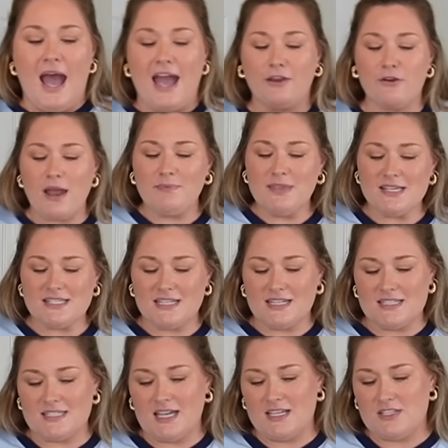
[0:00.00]
I grabbed these in
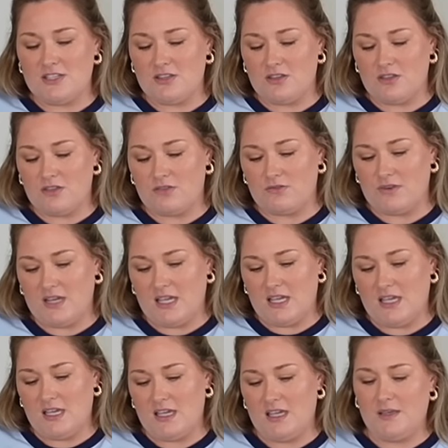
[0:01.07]
a size
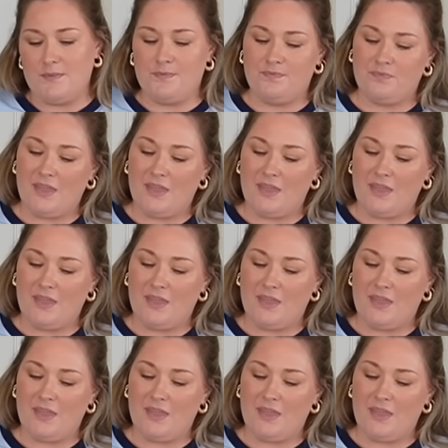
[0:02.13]
3X.